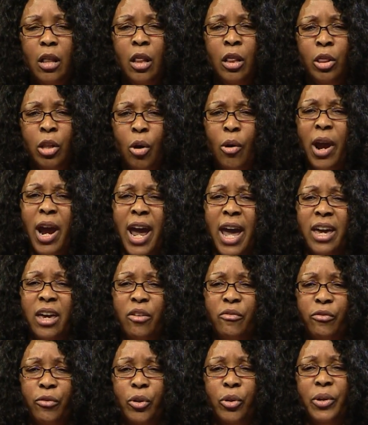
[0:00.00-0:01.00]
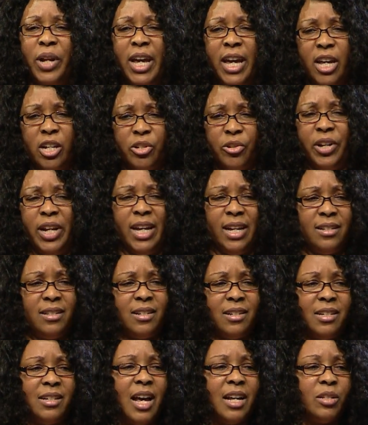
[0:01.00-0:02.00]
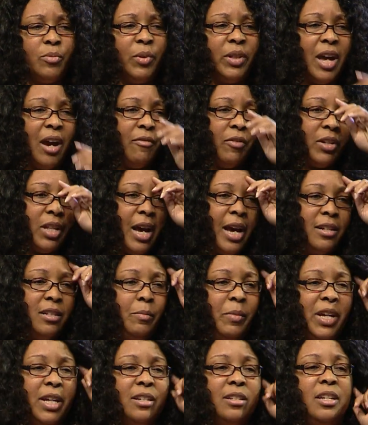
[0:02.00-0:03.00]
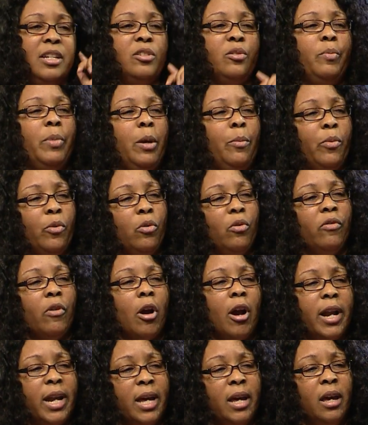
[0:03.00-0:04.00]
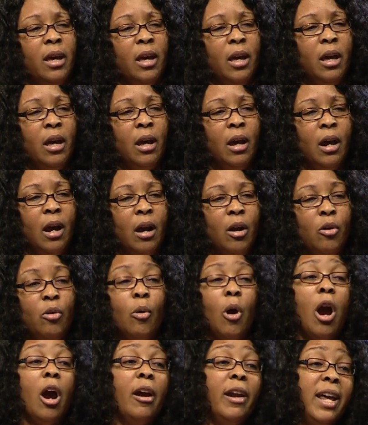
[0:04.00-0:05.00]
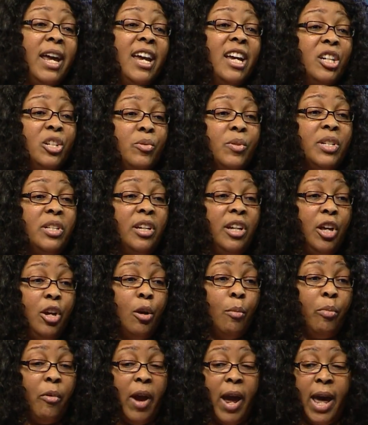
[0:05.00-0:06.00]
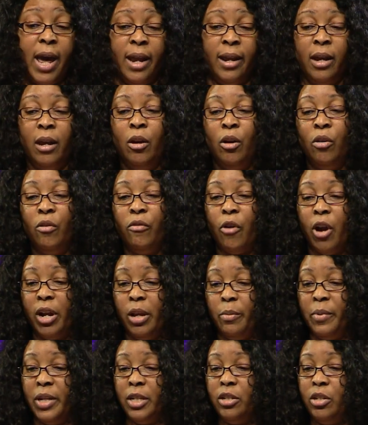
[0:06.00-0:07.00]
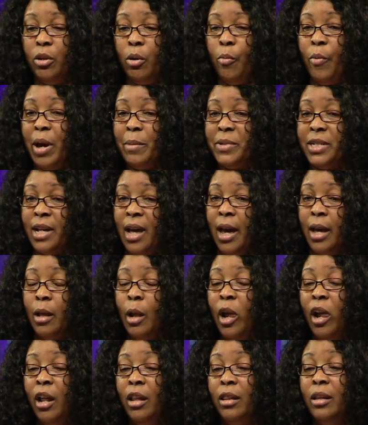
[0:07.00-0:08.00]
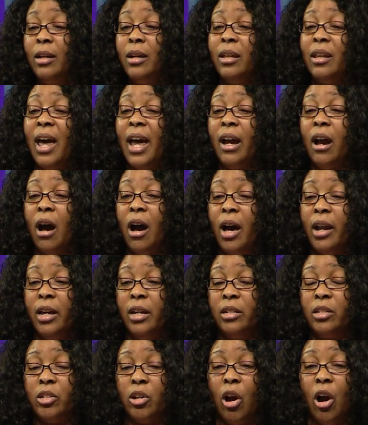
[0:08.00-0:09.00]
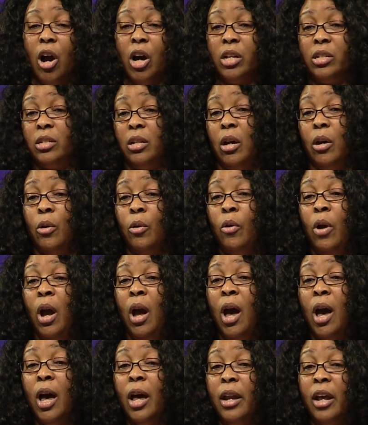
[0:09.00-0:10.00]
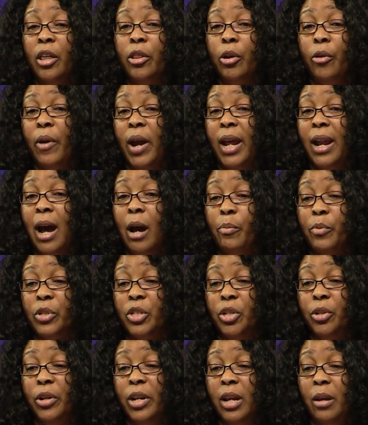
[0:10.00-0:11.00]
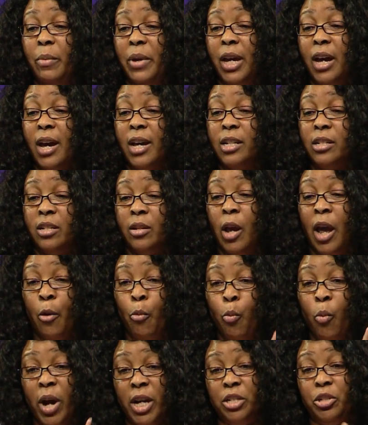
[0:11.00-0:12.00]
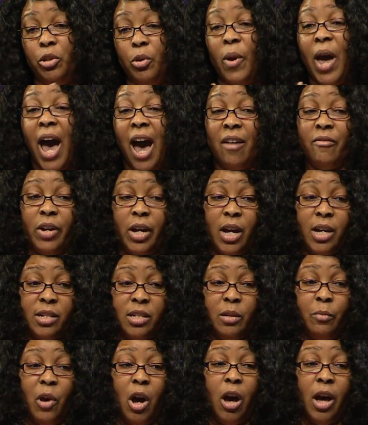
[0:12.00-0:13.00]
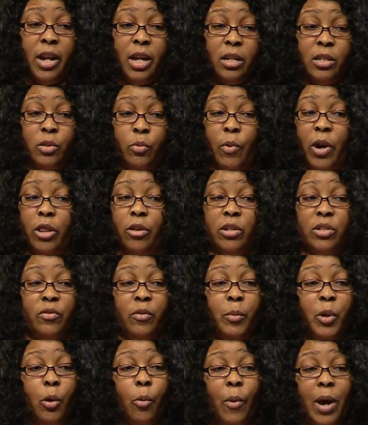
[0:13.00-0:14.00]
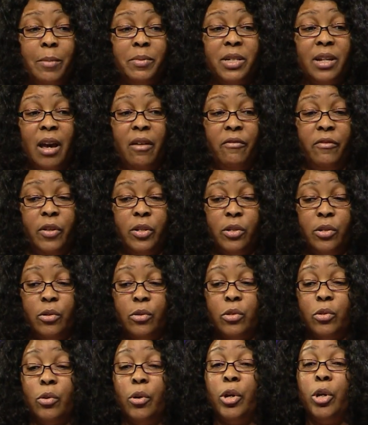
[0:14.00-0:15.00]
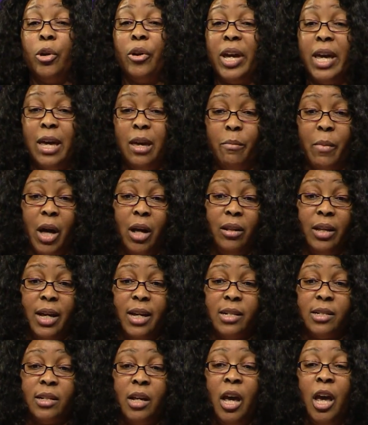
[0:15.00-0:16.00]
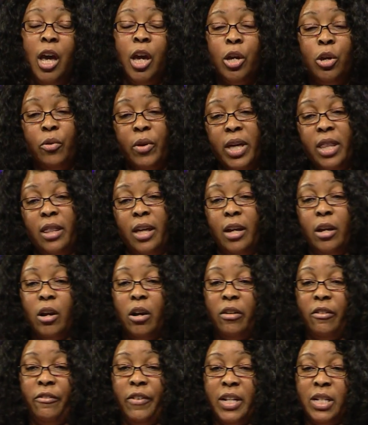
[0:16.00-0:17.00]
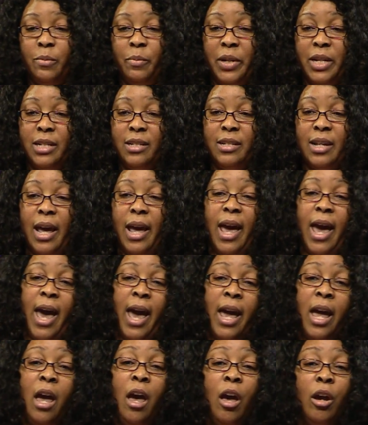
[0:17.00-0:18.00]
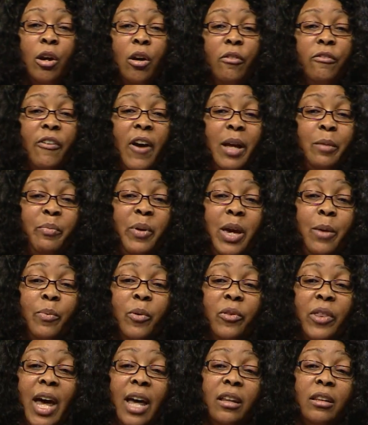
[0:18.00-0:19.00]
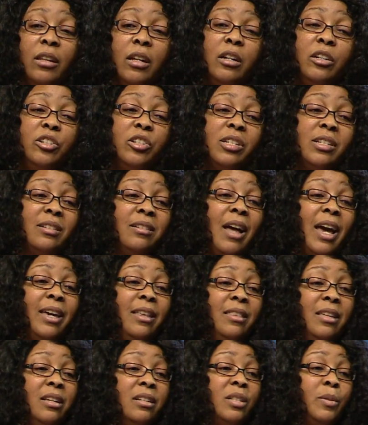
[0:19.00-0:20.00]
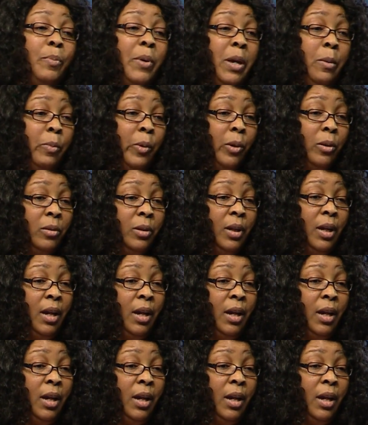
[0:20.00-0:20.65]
lower hanging fruit, easier to get success with advertising because these are people who are already interested in your brand, who've already been to your website. Lookalike audience are also another great opportunity because once you have a custom audience, whether it's from your website visitors or your email list, you can then go to Facebook and say, hey, go find people that look just like these people.